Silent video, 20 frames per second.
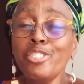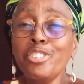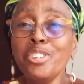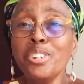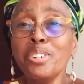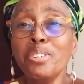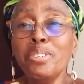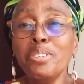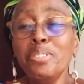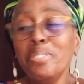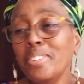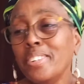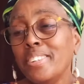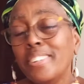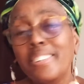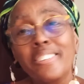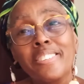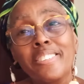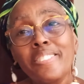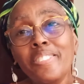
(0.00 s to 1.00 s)
So
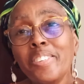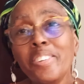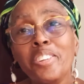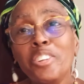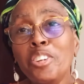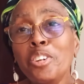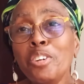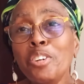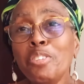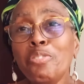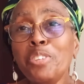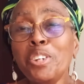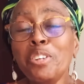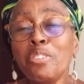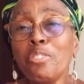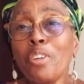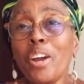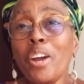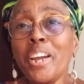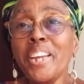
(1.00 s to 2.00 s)
you'll
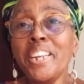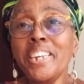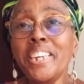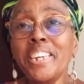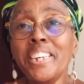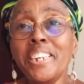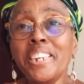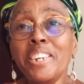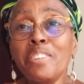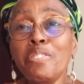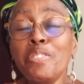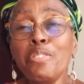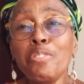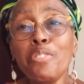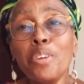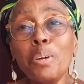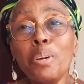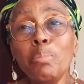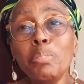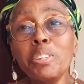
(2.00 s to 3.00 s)
fit right in if you're
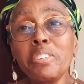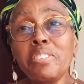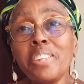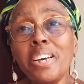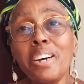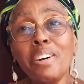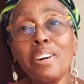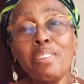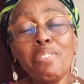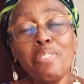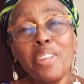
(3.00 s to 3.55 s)
from the South.